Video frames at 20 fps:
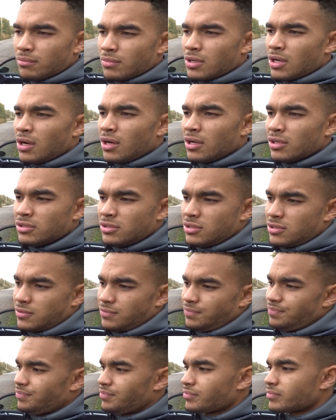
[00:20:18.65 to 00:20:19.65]
cars
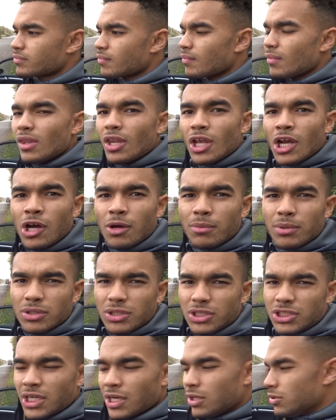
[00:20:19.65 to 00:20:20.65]
coming on
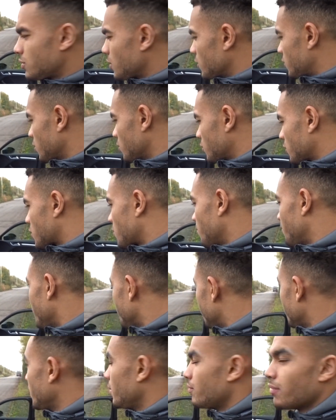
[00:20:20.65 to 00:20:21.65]
the channel, so it's not just going to
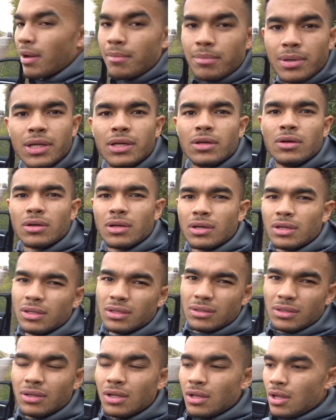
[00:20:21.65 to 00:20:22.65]
be me rambling on
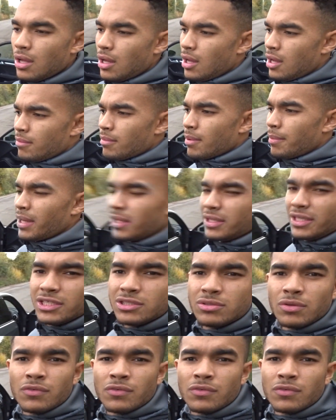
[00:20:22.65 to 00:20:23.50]
about this.